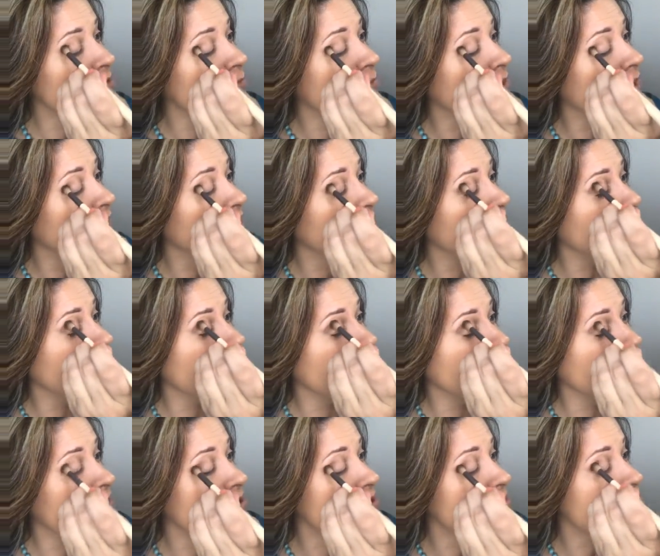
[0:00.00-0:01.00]
apply your
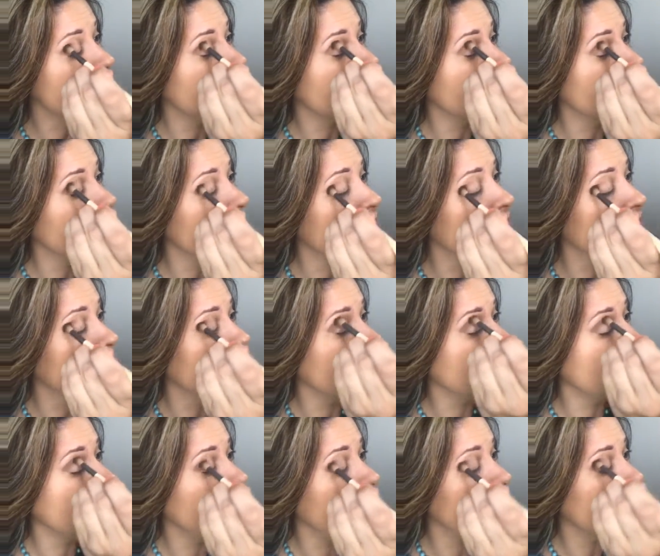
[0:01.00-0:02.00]
makeup brush, it's going to be really a
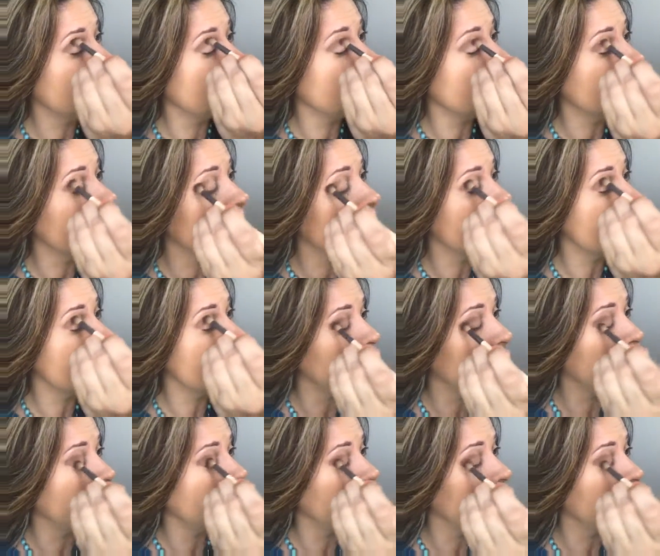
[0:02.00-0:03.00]
lot darker there. That.